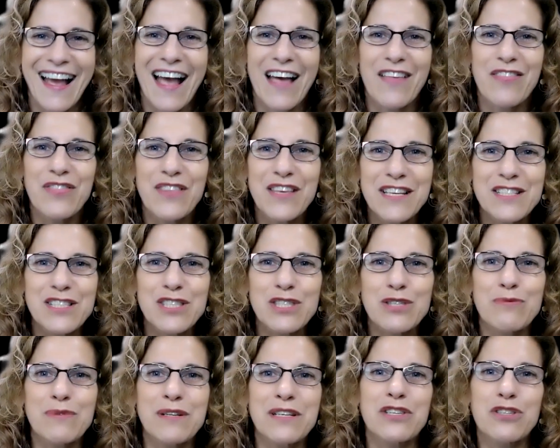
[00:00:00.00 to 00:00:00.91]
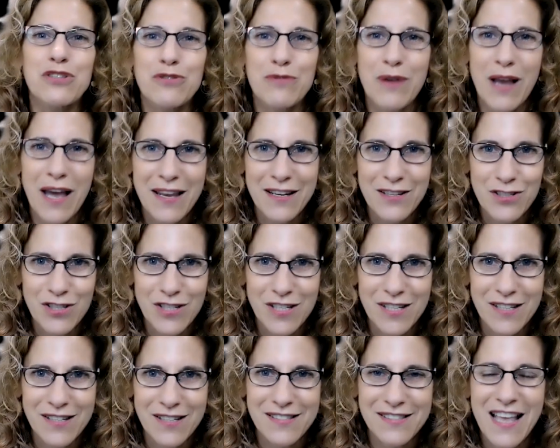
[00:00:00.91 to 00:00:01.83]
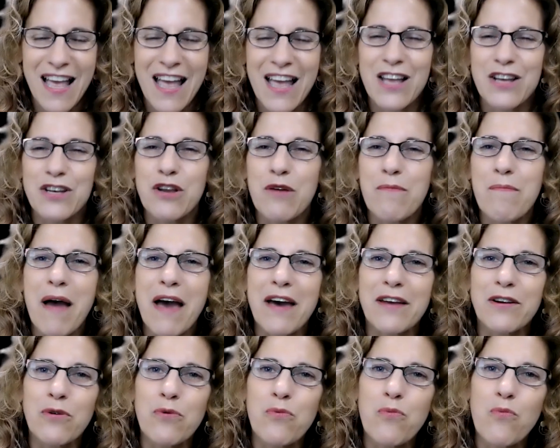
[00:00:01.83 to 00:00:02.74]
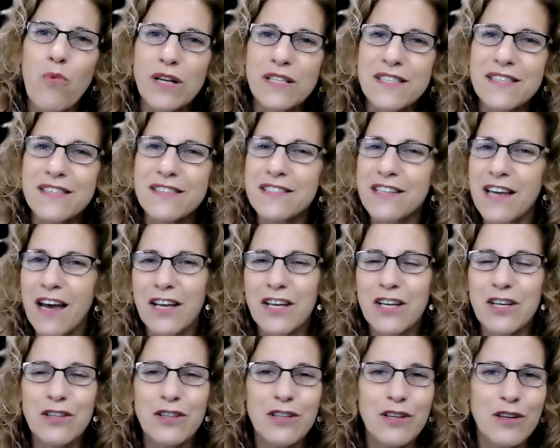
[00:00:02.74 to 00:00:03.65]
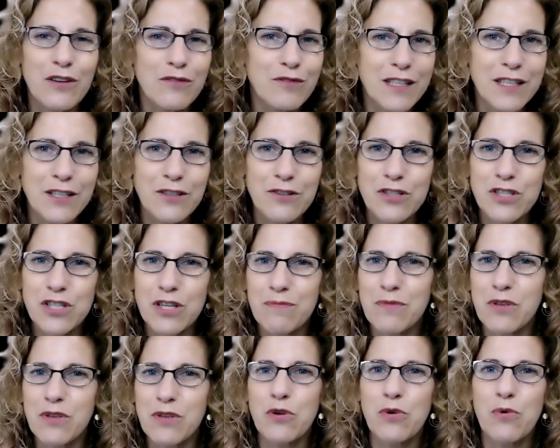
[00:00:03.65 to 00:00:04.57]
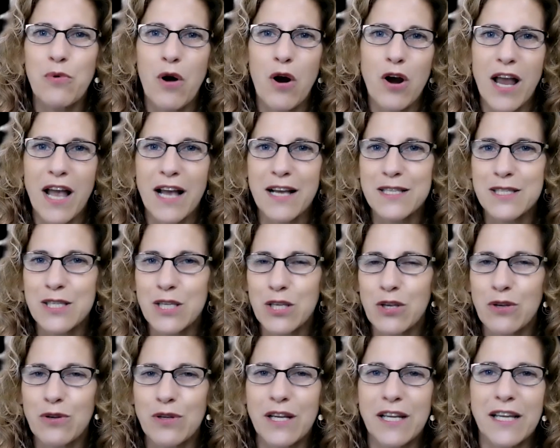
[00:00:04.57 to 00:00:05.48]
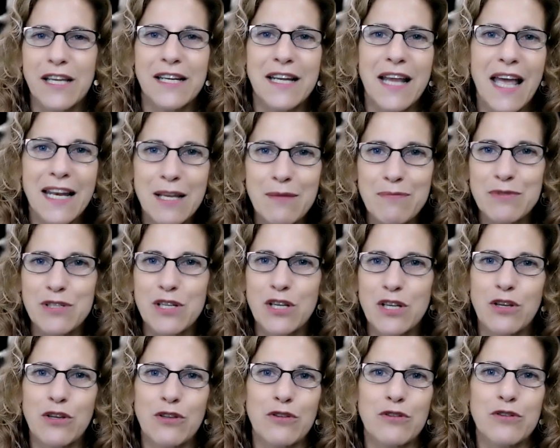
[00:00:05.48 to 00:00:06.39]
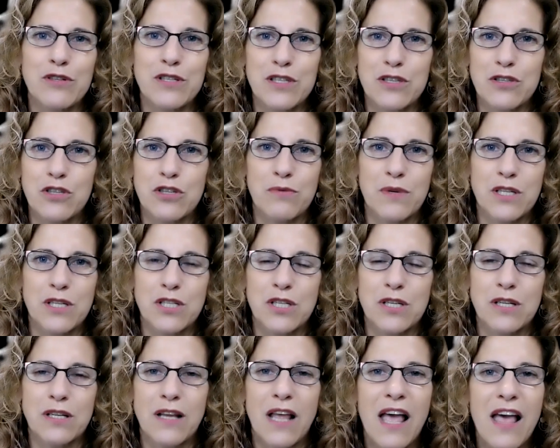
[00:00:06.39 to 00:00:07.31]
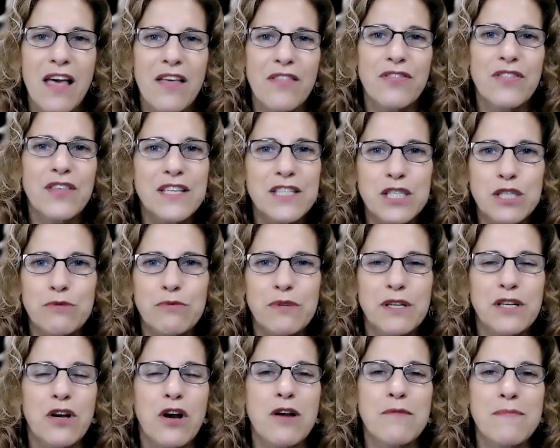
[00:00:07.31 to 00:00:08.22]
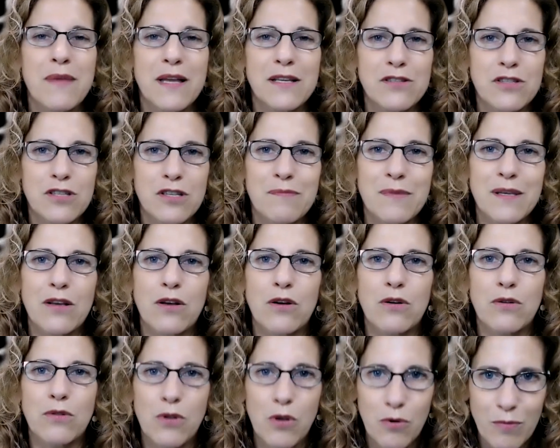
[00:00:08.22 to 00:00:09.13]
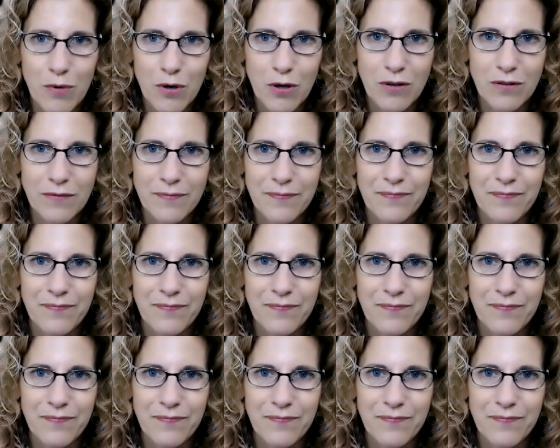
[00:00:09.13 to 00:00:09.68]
And these 3 strategies, no matter what style of leadership you are executing in any particular situation, these 3 are meant to be global.